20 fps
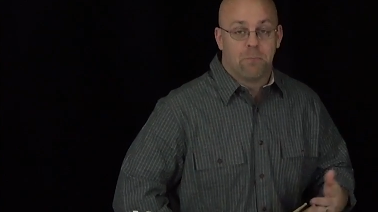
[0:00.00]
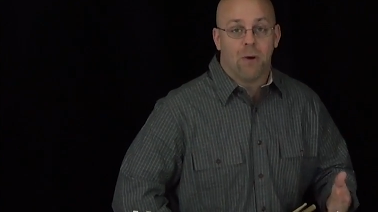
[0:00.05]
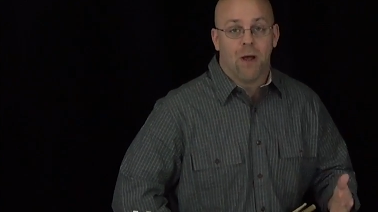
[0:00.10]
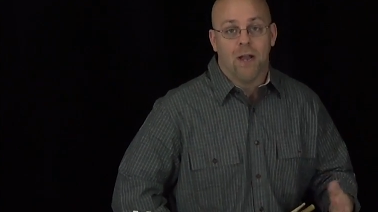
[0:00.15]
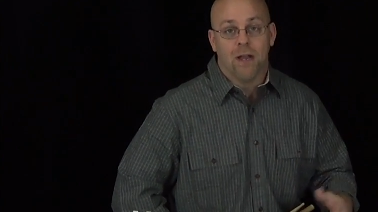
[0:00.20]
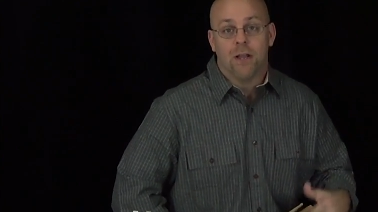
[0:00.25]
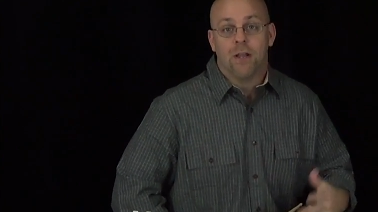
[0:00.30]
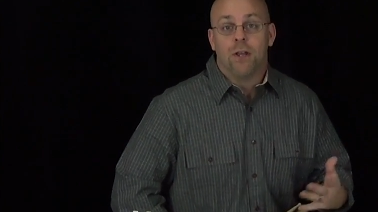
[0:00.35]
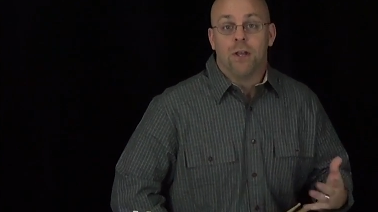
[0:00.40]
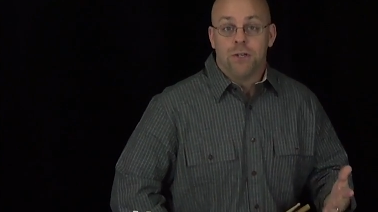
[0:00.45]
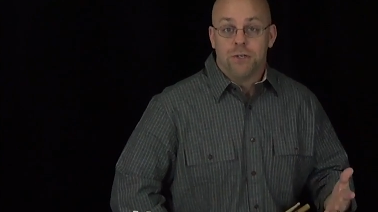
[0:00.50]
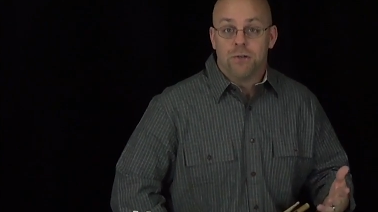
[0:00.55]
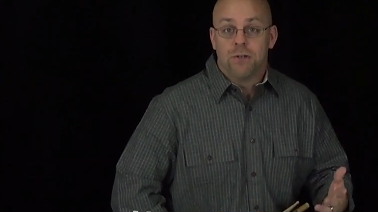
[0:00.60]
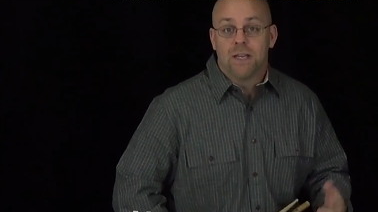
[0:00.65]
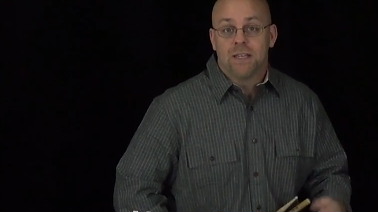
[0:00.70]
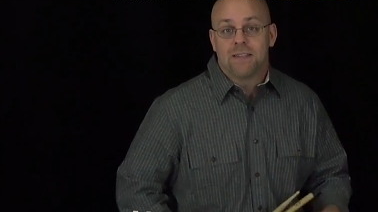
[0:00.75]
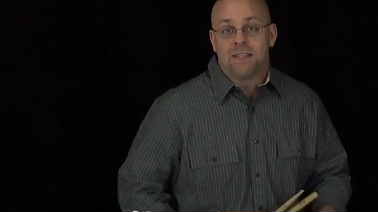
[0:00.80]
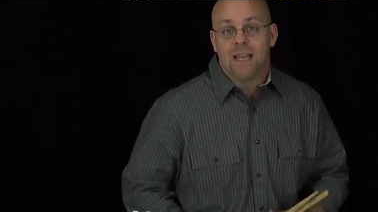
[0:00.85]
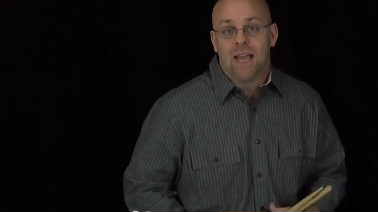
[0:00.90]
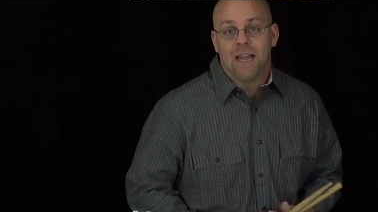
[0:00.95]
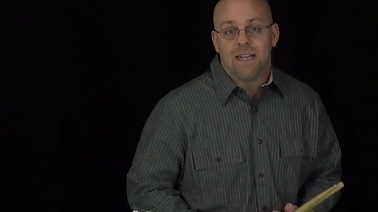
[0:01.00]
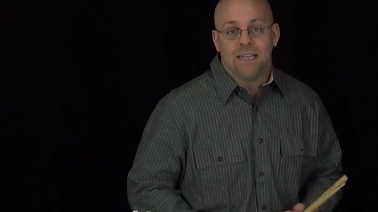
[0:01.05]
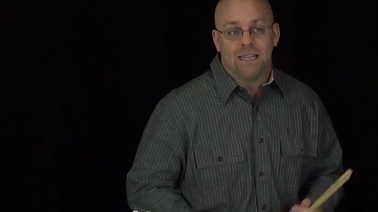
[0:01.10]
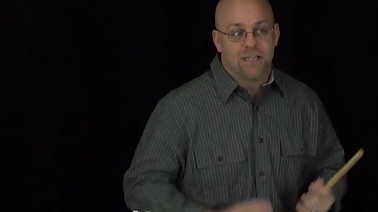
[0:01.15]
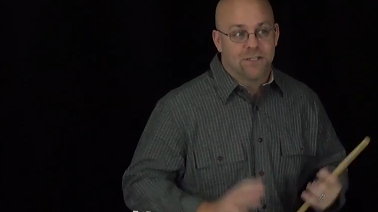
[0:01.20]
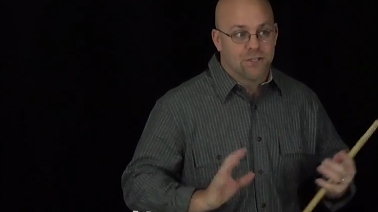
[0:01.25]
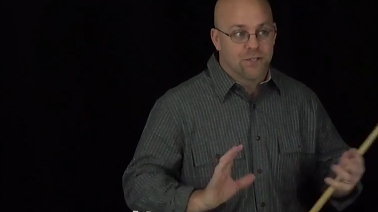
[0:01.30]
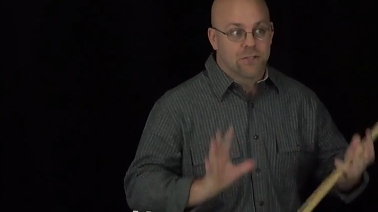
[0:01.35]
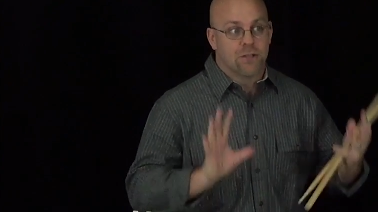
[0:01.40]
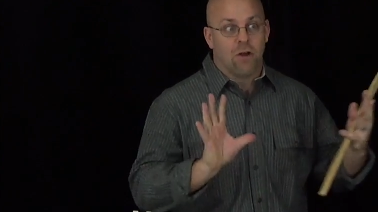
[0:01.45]
But you get the idea.
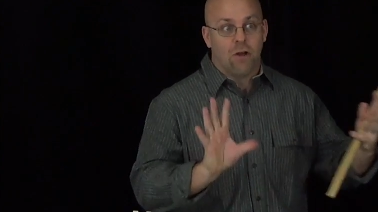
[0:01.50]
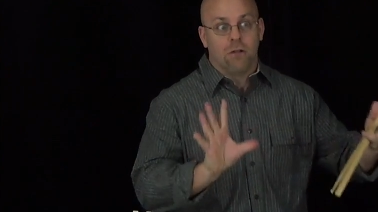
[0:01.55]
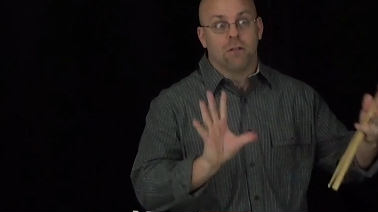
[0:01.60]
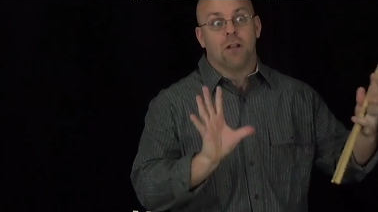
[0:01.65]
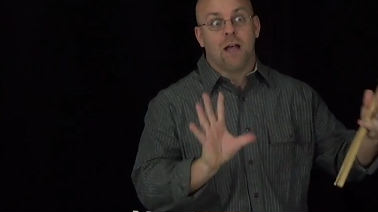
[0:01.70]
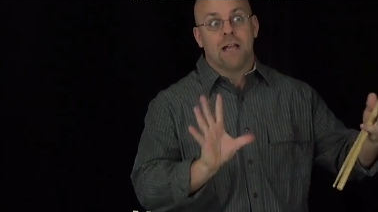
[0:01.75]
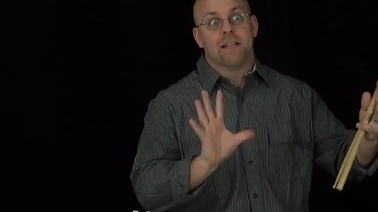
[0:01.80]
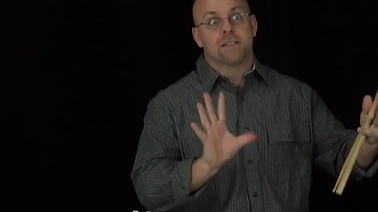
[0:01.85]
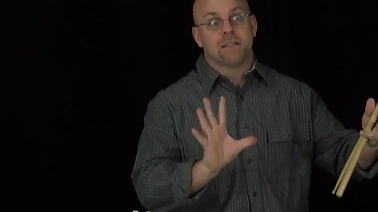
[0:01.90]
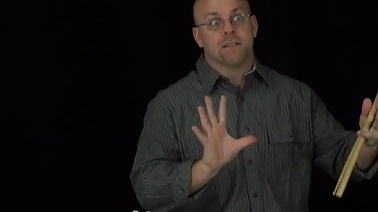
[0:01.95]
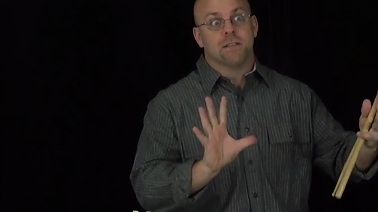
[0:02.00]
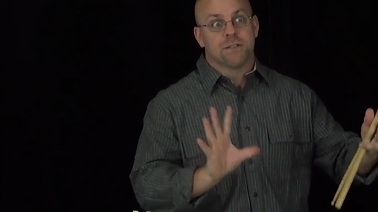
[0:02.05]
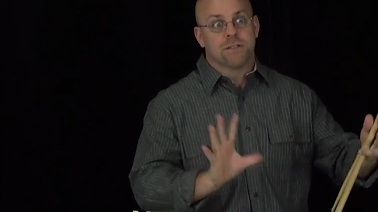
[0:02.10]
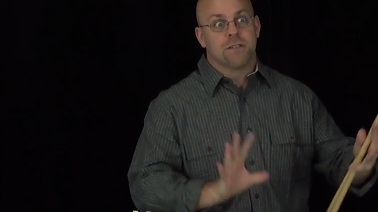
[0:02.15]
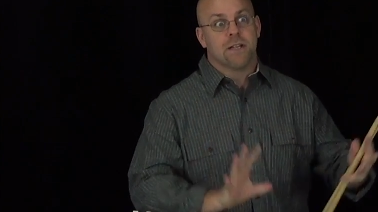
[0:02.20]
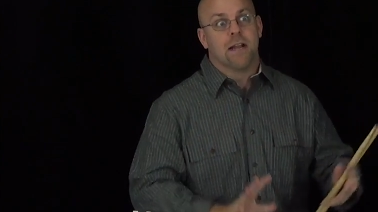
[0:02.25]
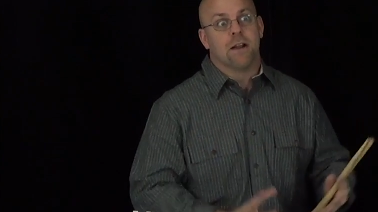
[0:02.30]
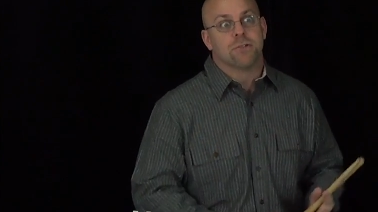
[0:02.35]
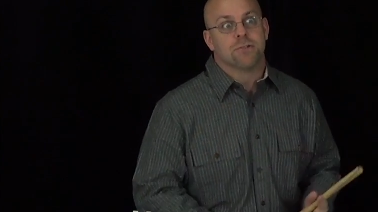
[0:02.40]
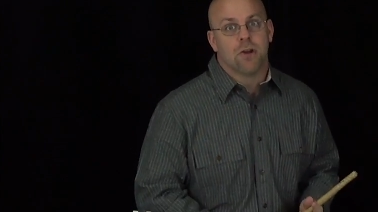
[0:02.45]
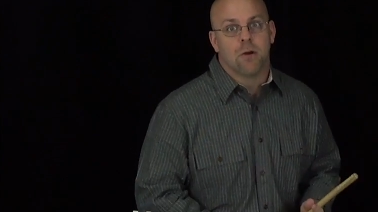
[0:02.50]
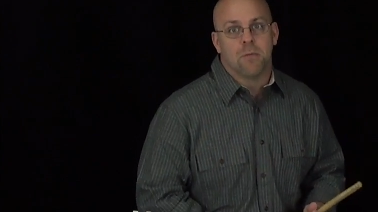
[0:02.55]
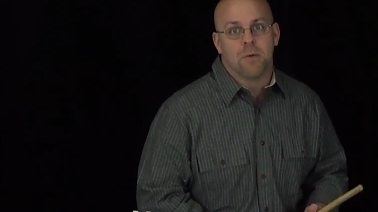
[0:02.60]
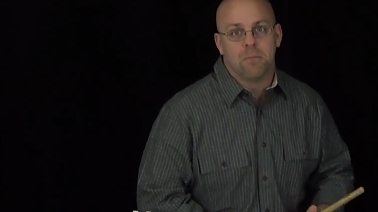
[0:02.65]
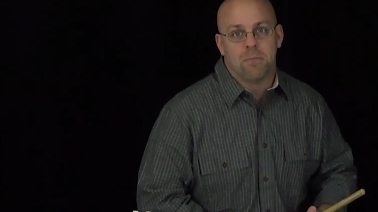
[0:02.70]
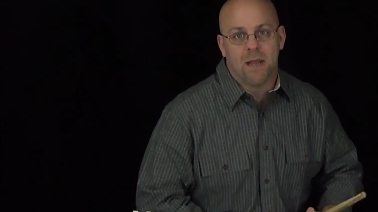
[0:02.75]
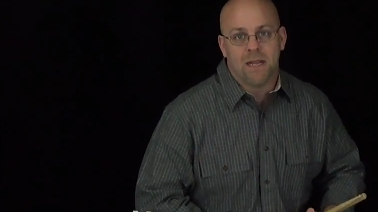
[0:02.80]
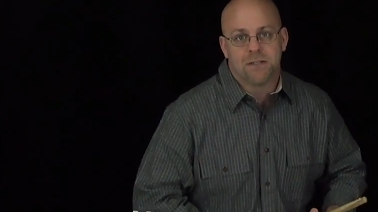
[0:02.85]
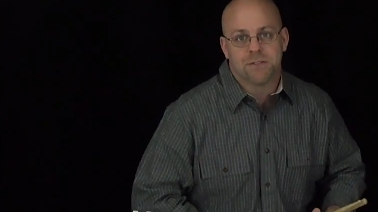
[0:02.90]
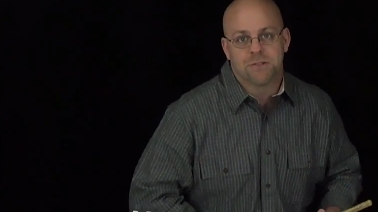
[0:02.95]
It's just all lots of snare drum
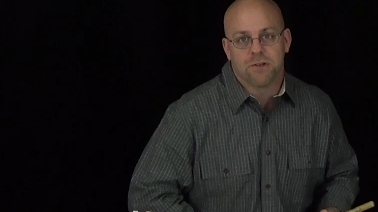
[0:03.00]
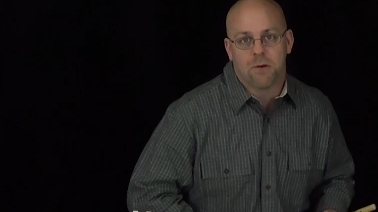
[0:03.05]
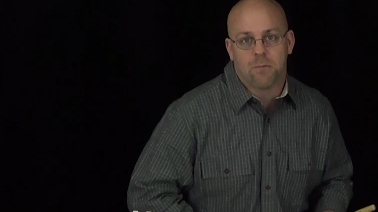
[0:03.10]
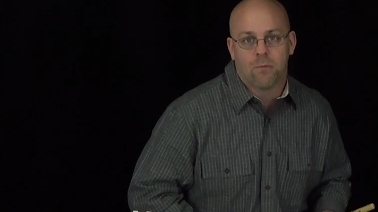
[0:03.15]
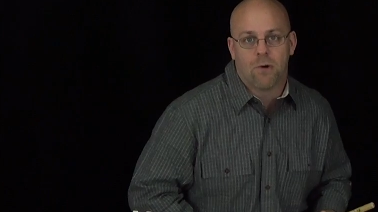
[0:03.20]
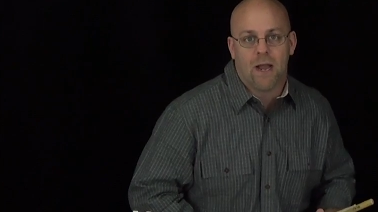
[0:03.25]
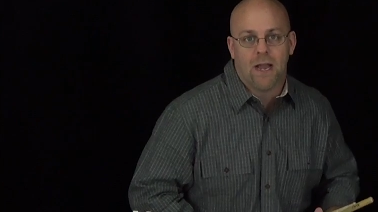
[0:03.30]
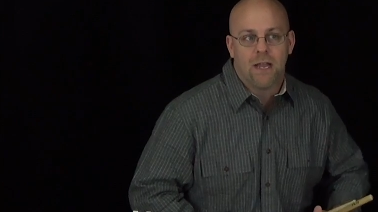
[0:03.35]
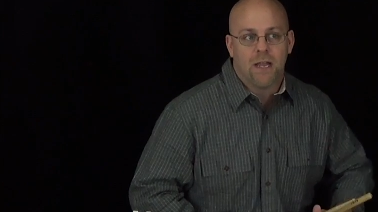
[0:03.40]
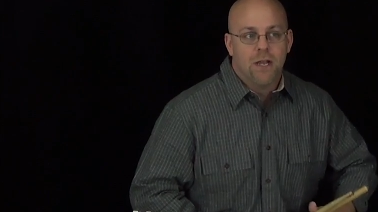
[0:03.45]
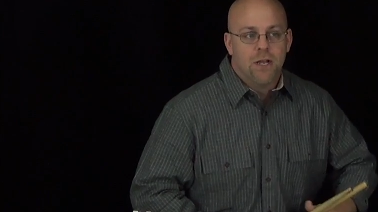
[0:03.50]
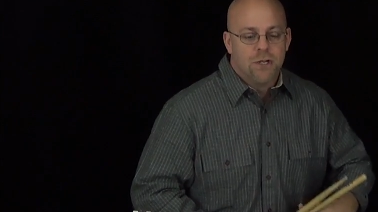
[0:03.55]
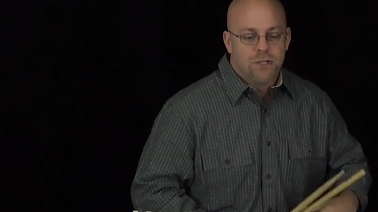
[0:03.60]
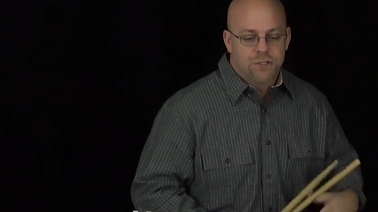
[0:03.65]
and bass drum, right?